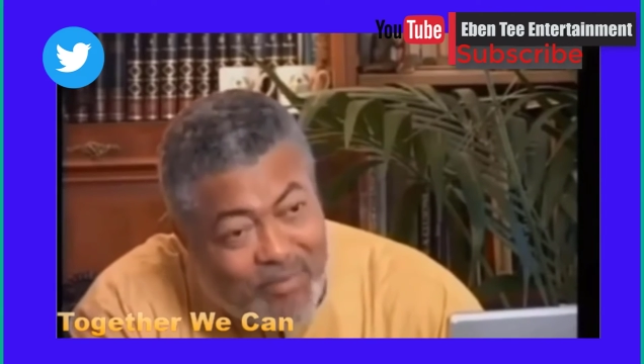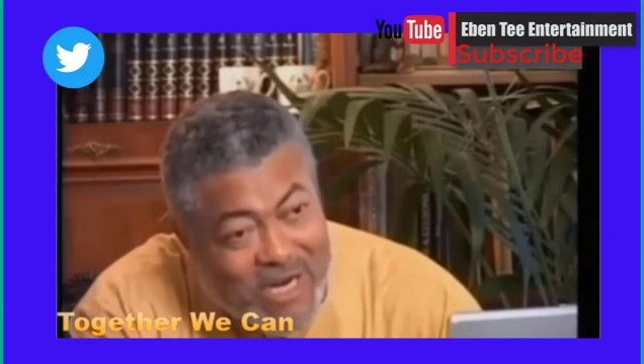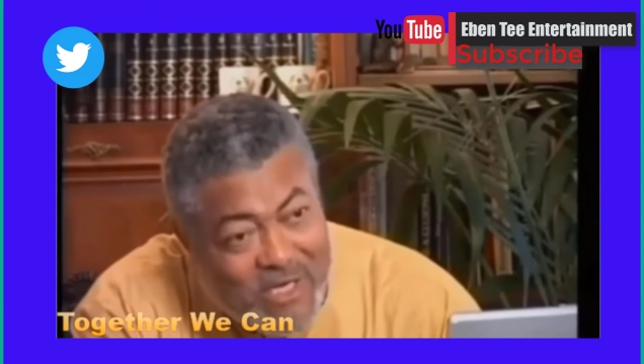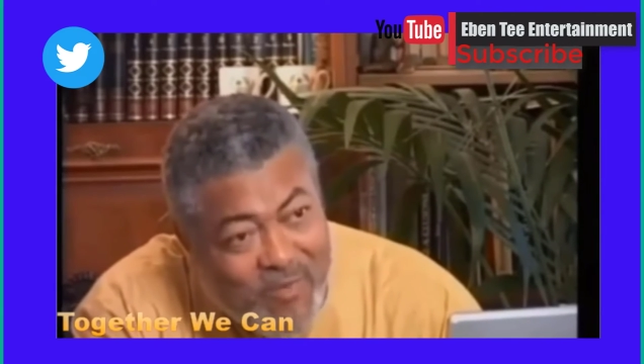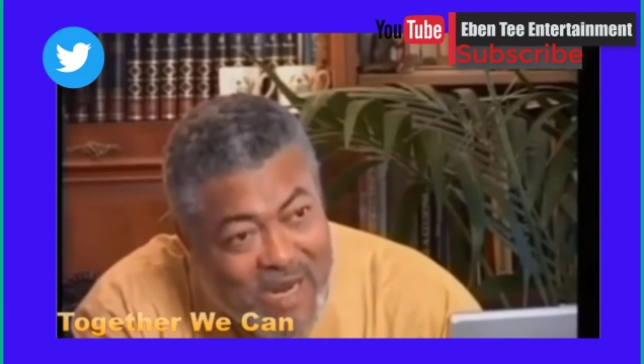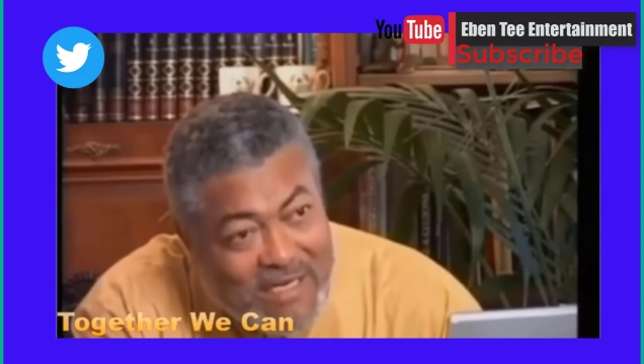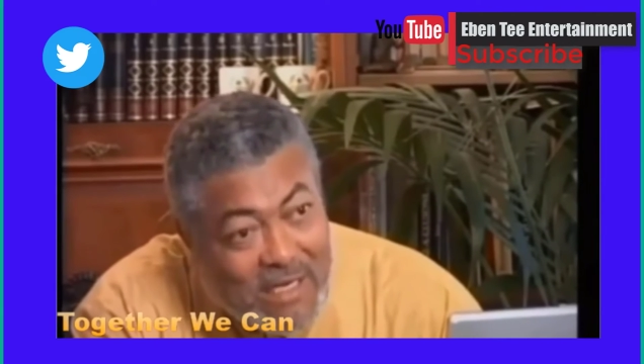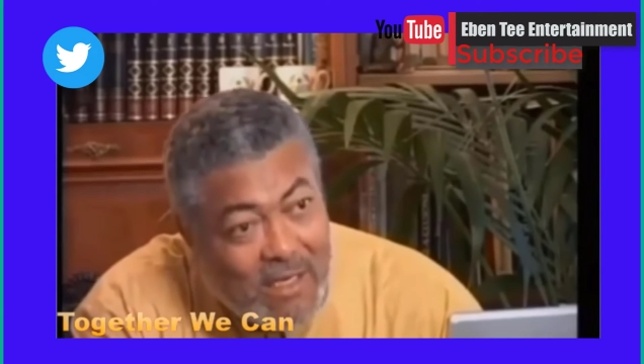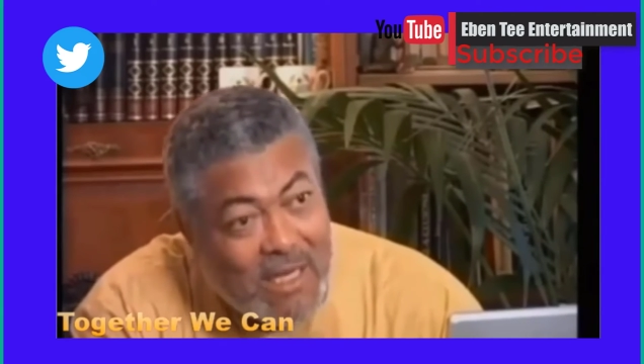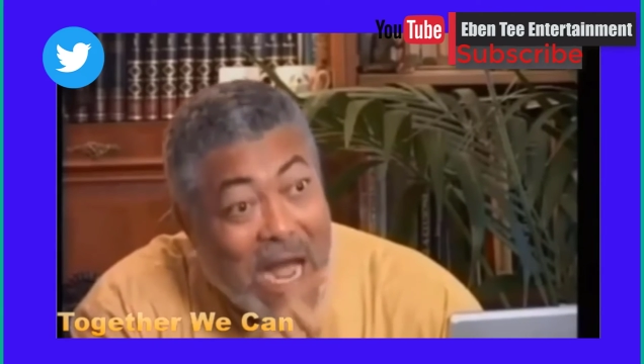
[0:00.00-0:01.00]
print
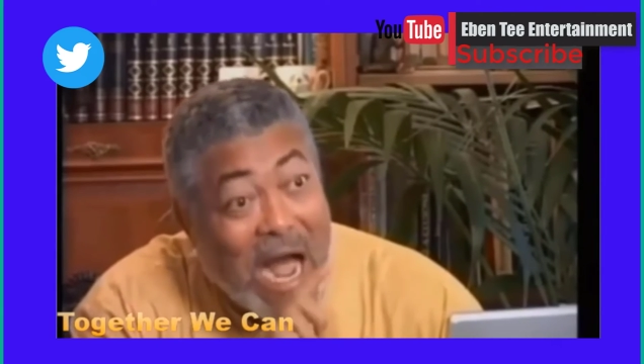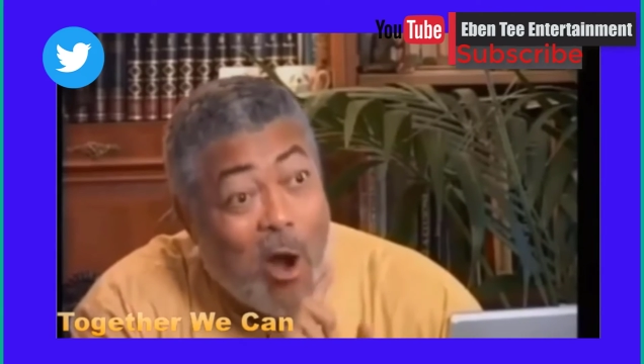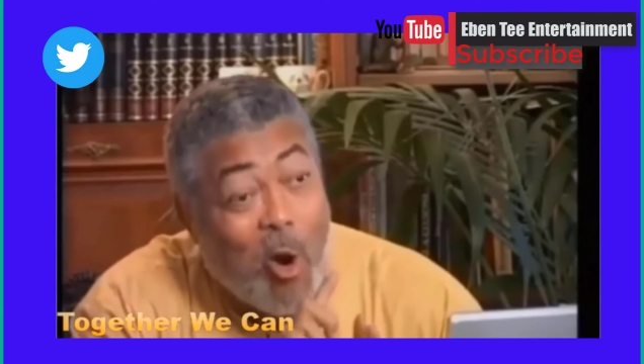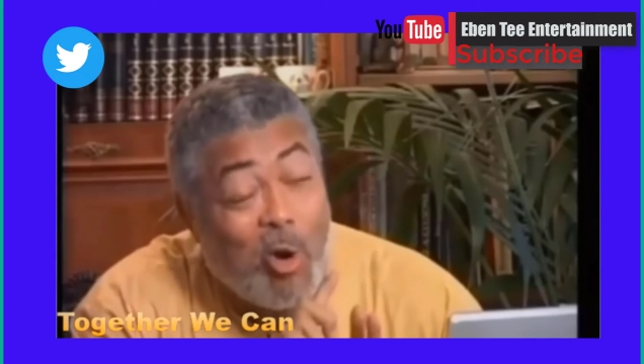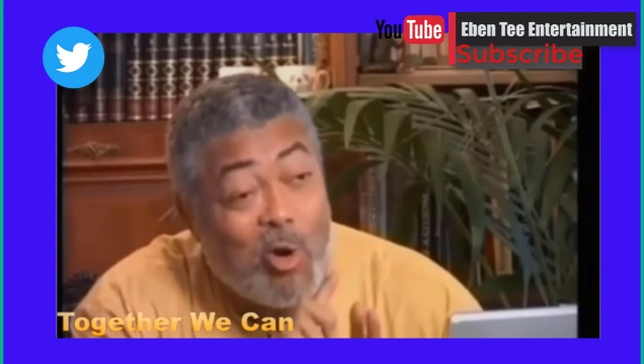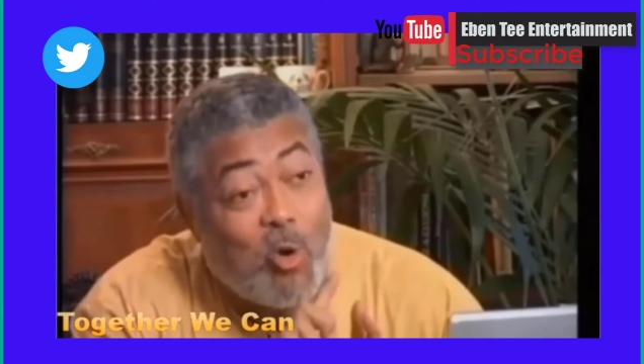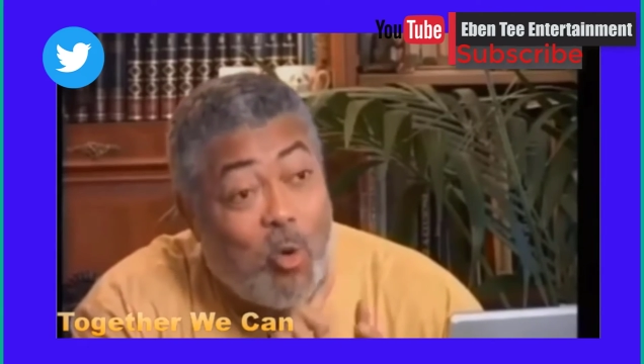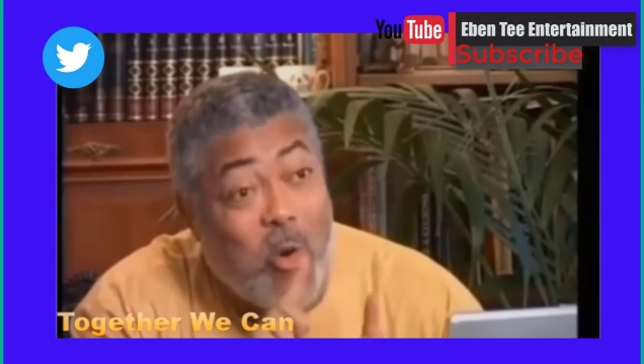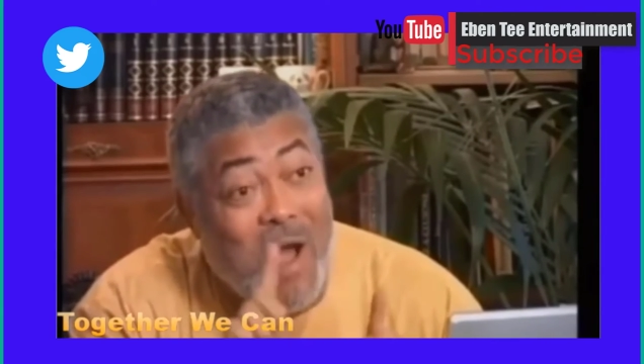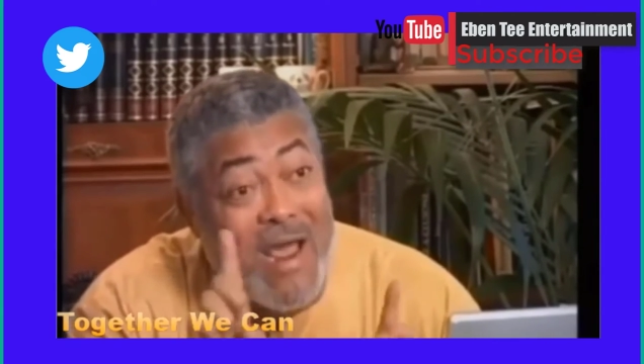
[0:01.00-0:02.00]
media are all
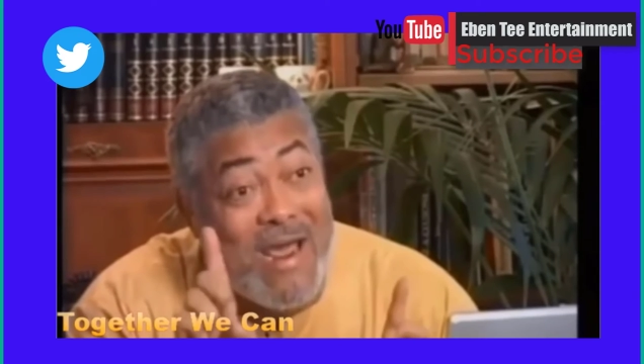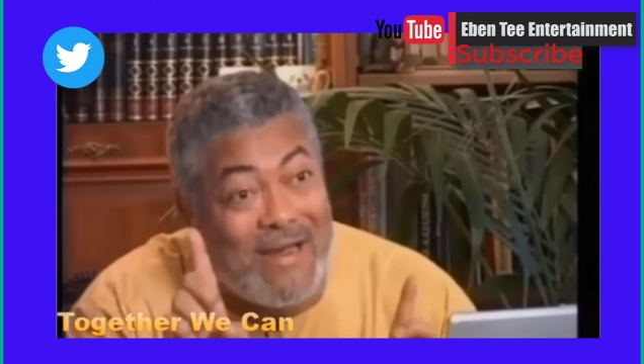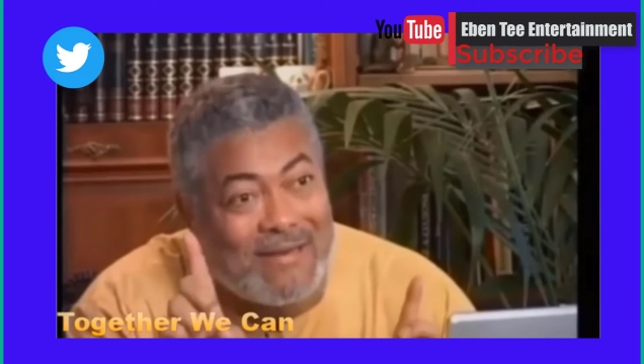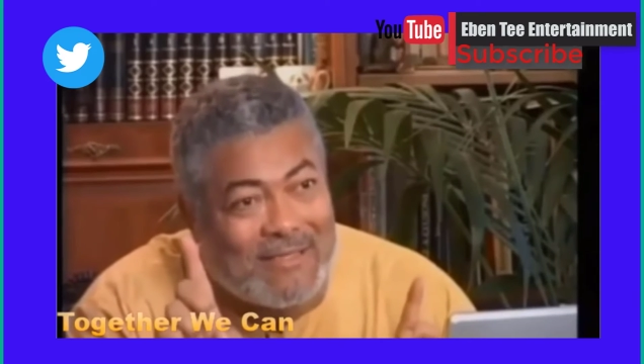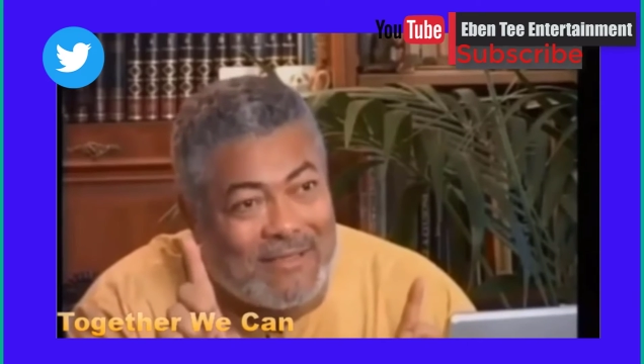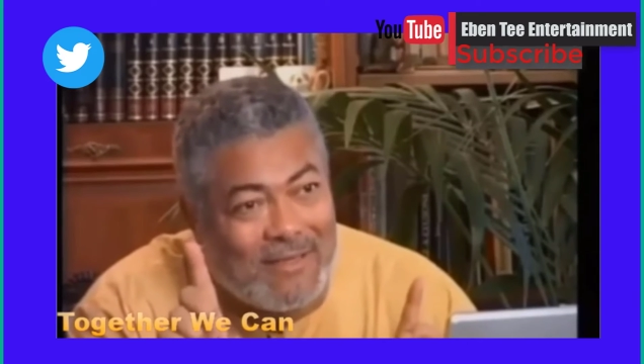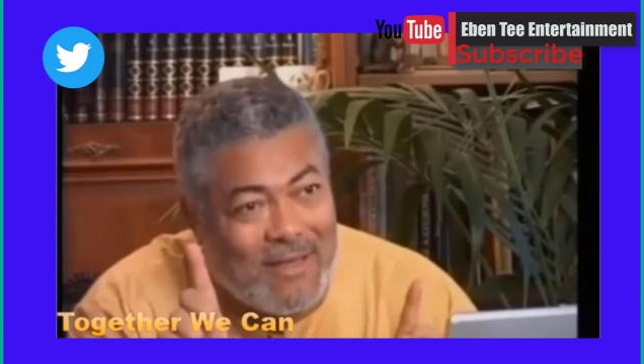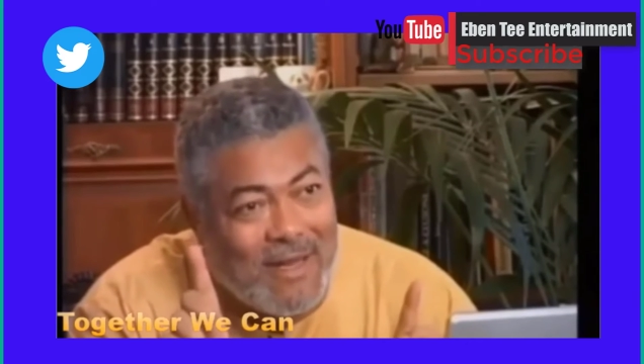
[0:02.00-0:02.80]
quiet